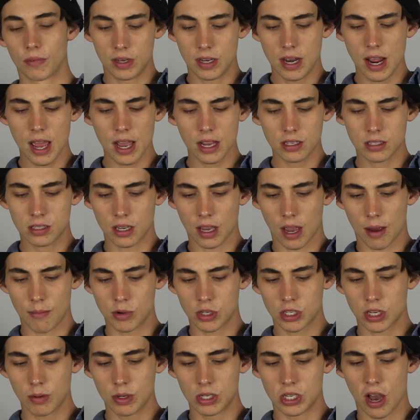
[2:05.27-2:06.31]
Next, I'm
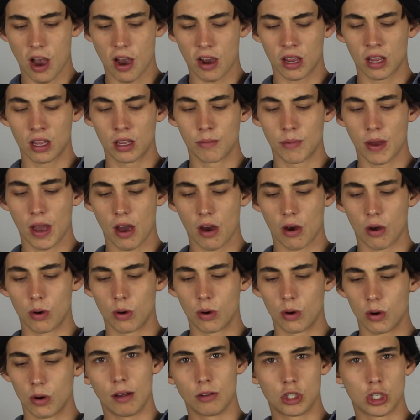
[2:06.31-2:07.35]
just going to be talking
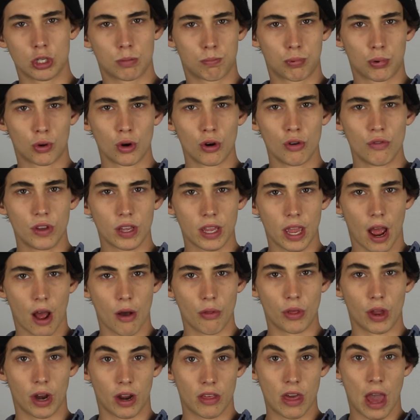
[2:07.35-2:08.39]
about just proving
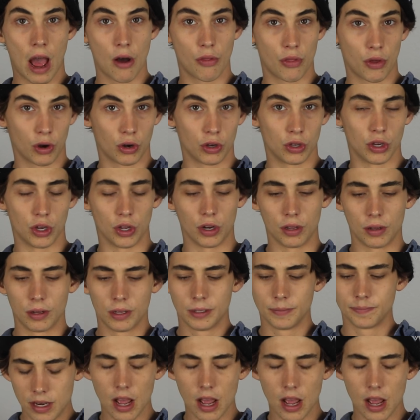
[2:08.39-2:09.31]
how they're good.